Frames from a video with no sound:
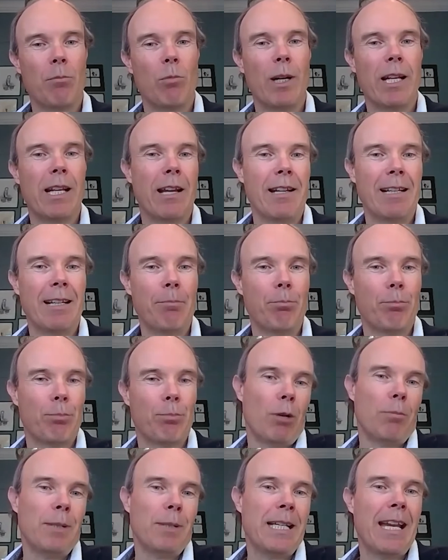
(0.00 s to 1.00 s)
we're going to
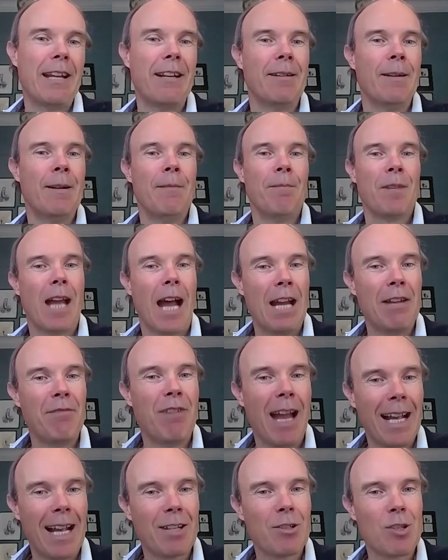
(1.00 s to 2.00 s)
probably get a
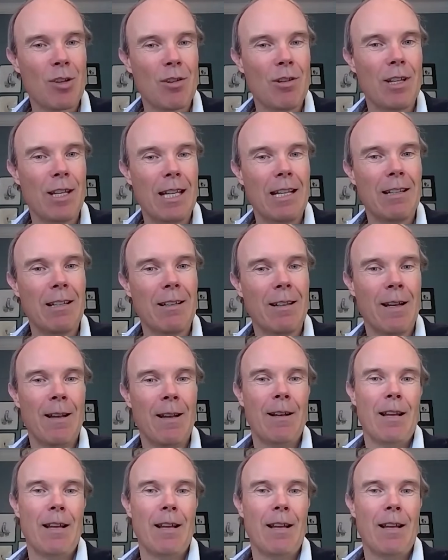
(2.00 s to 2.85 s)
vaccine,